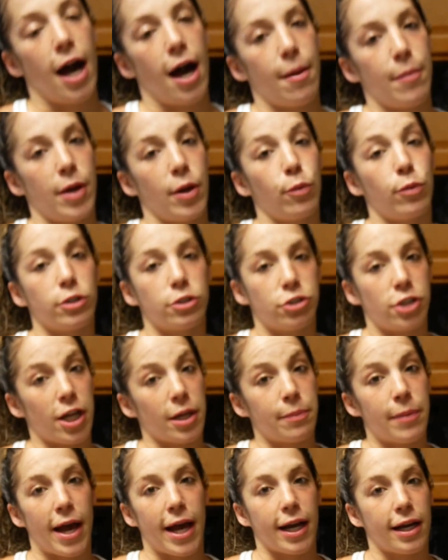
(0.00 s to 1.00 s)
and we'll
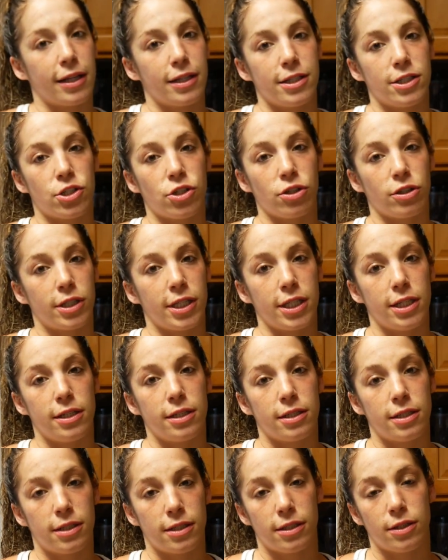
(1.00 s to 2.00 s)
check back on these
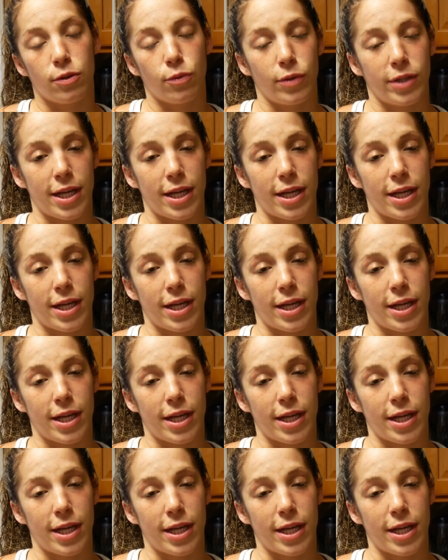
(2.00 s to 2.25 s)
cookies